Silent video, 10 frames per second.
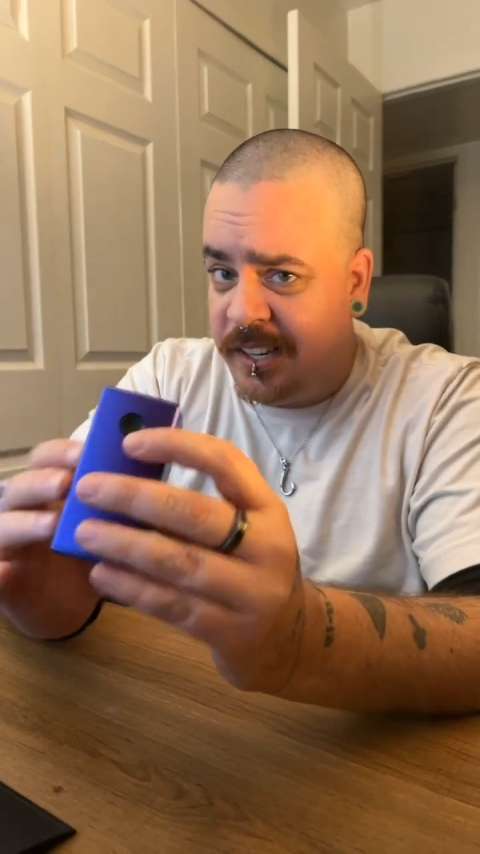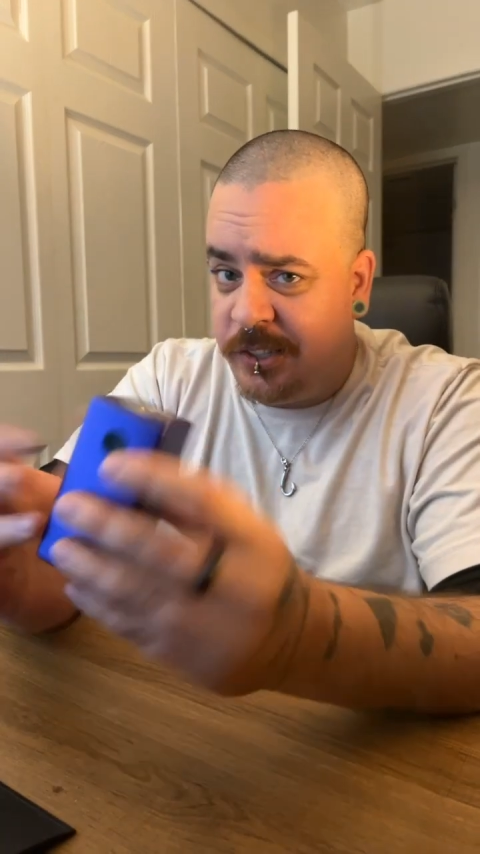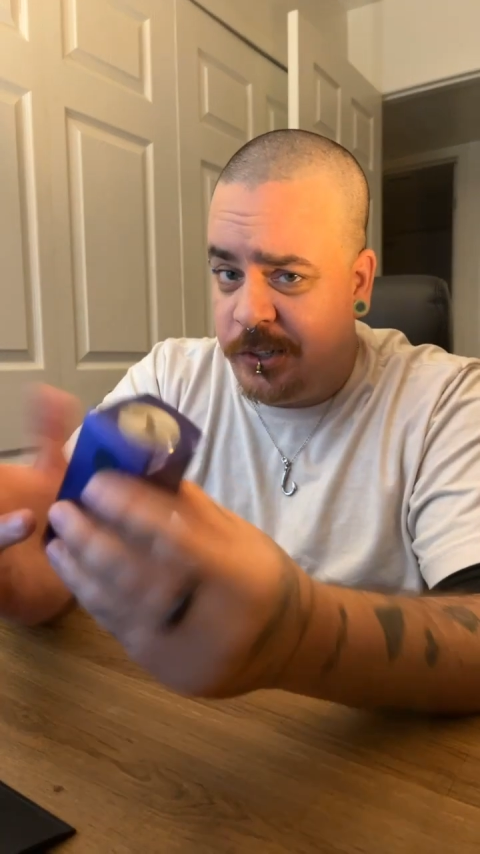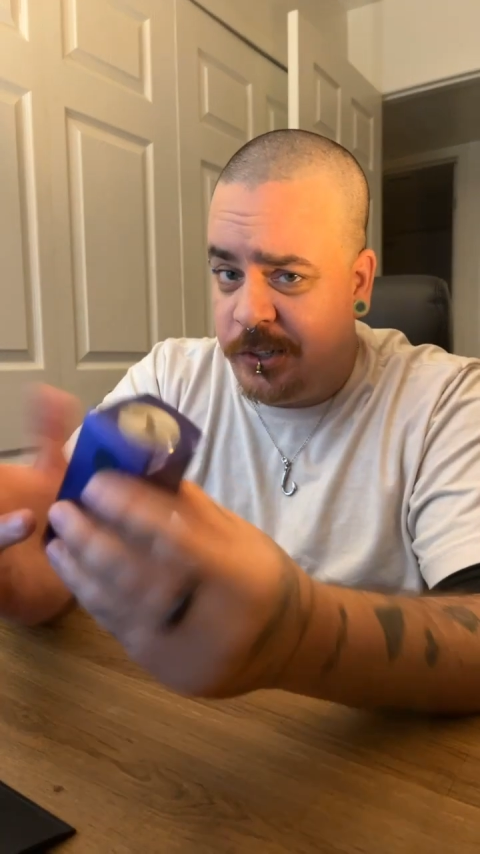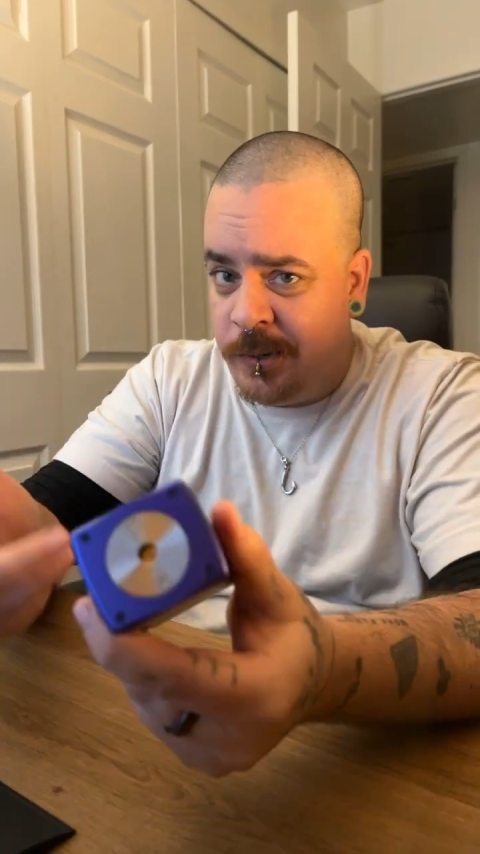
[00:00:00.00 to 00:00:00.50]

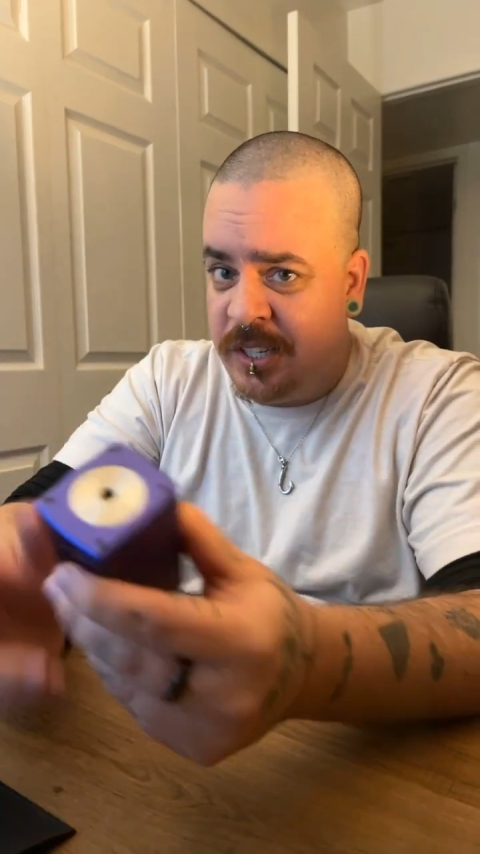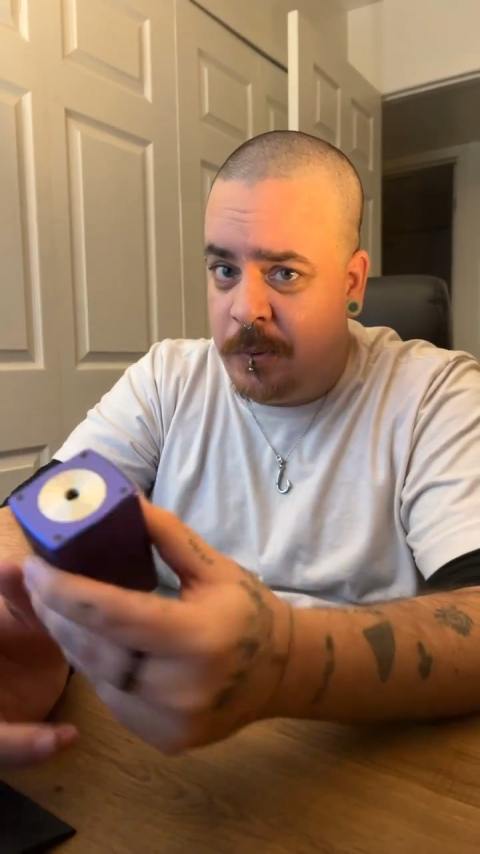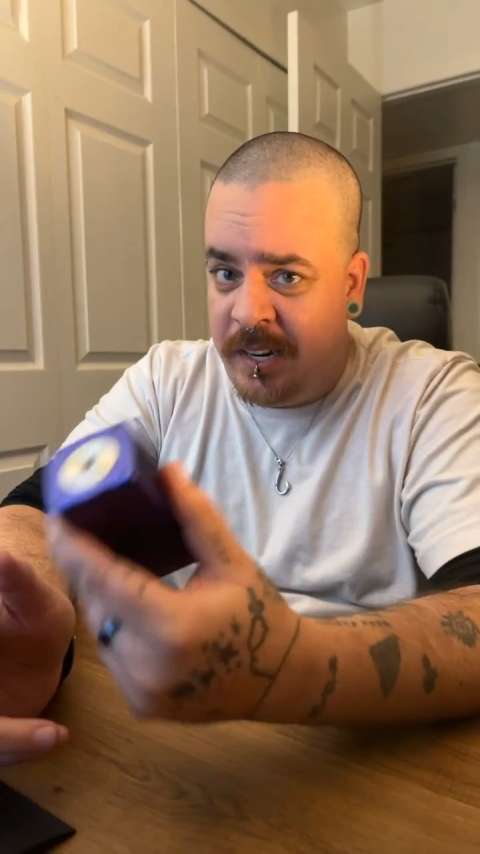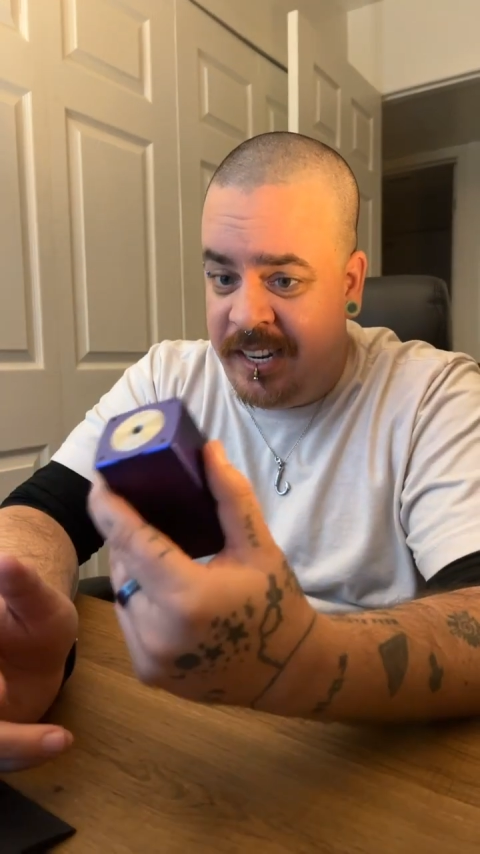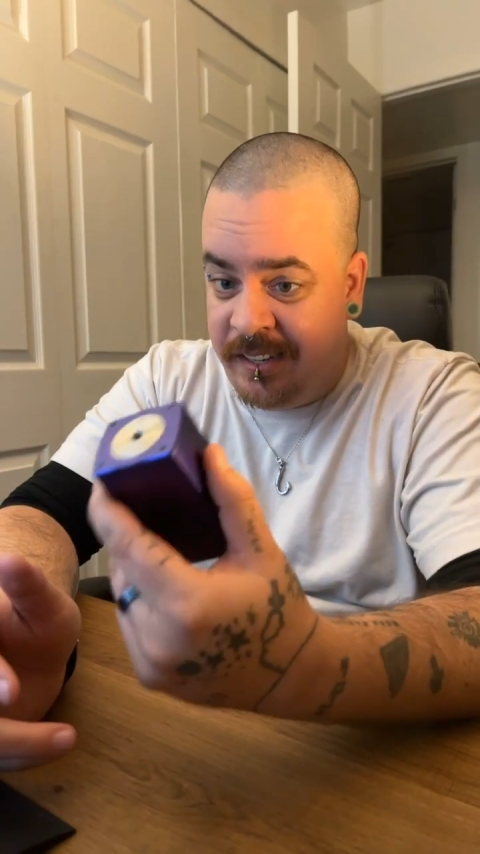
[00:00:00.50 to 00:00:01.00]
extra doors
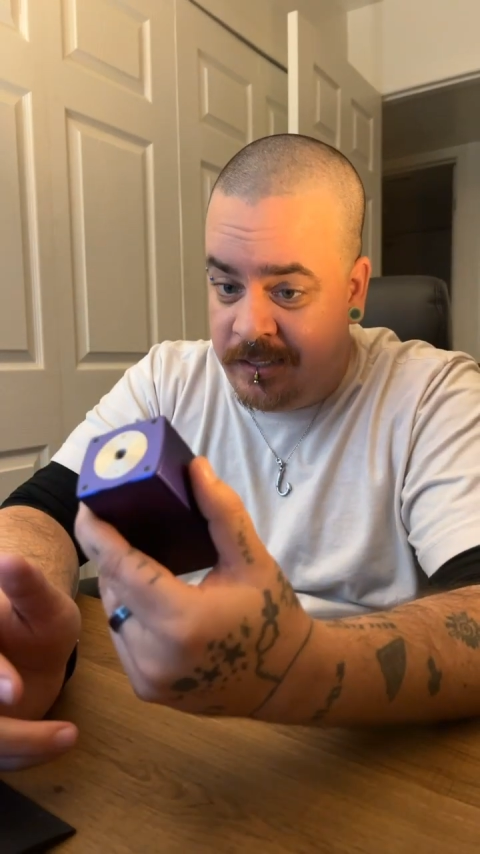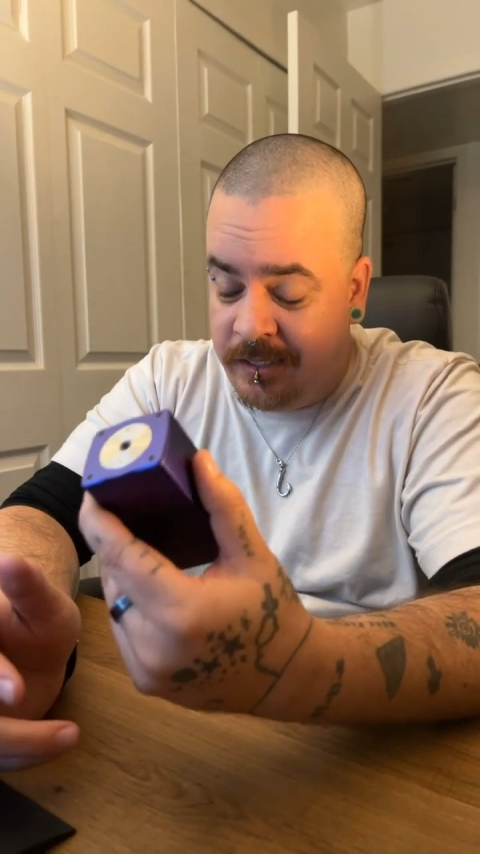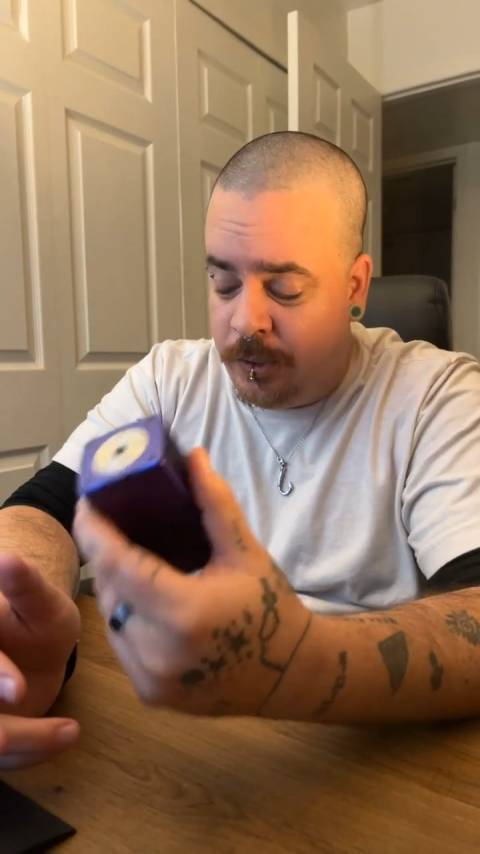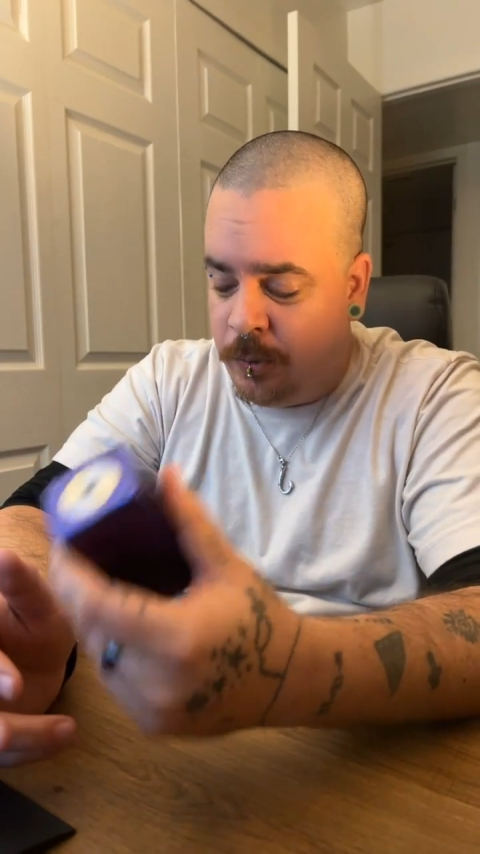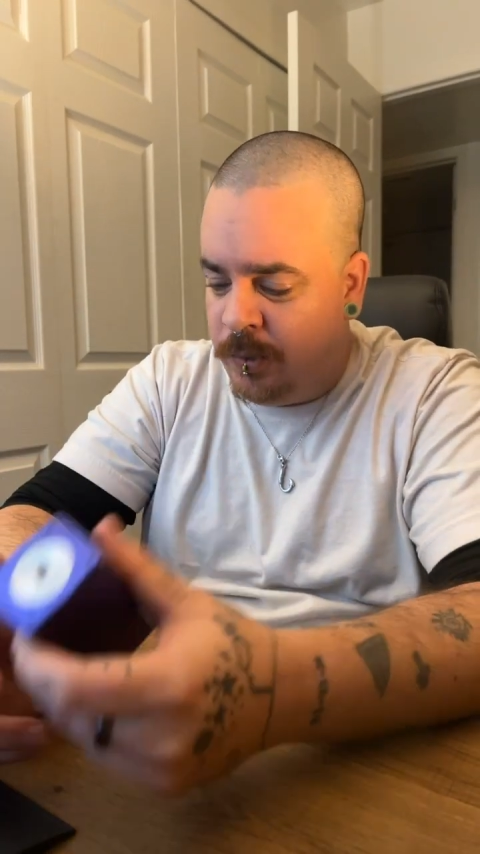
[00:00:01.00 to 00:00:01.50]
already in
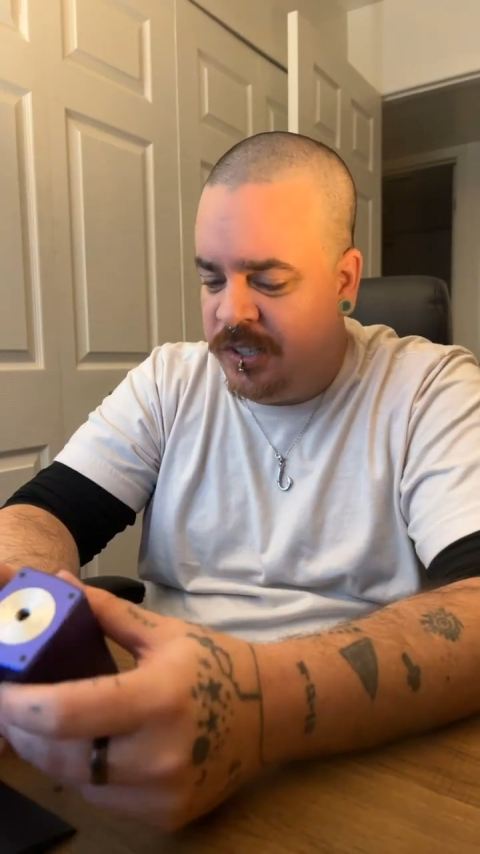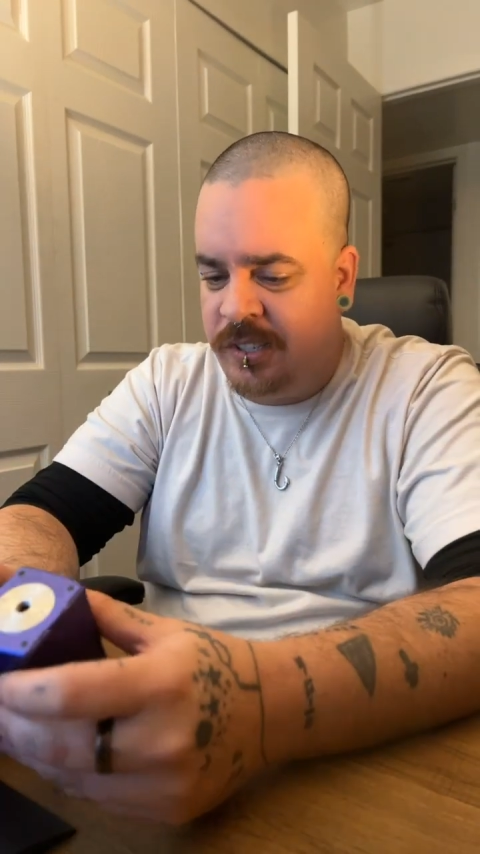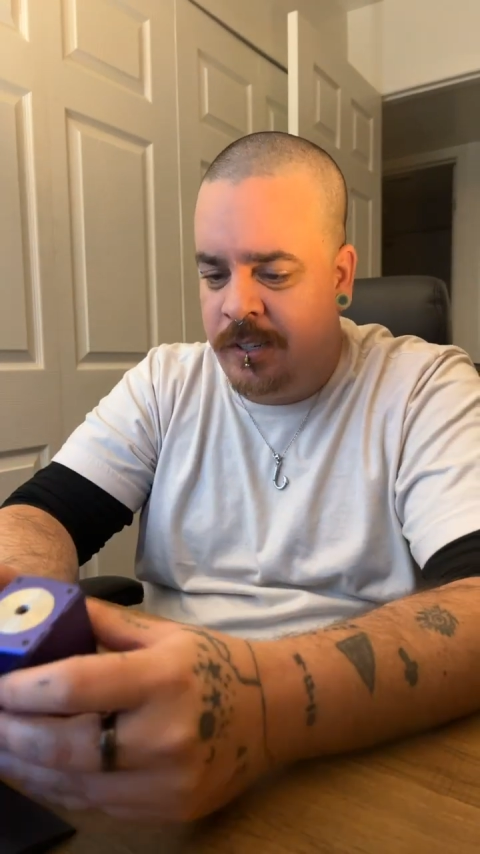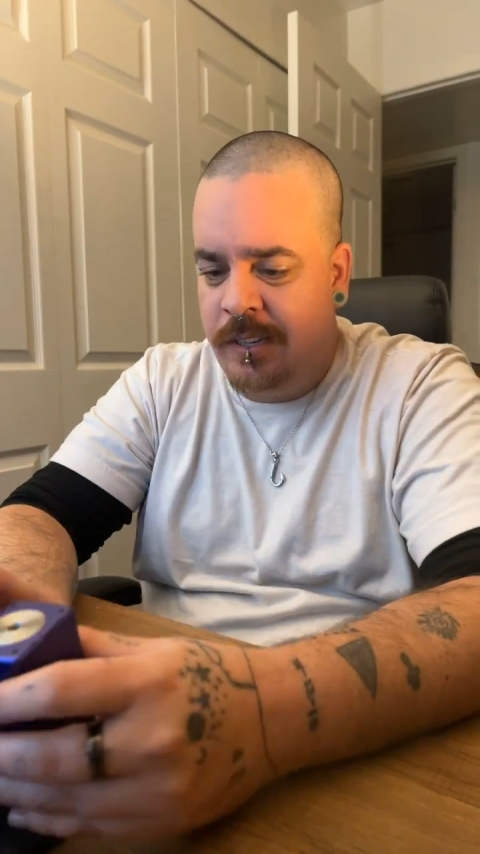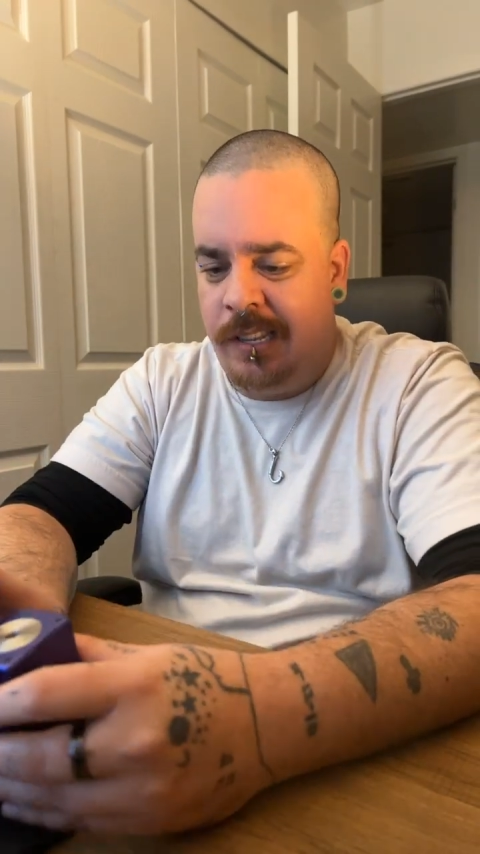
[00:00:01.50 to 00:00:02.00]
clear ones.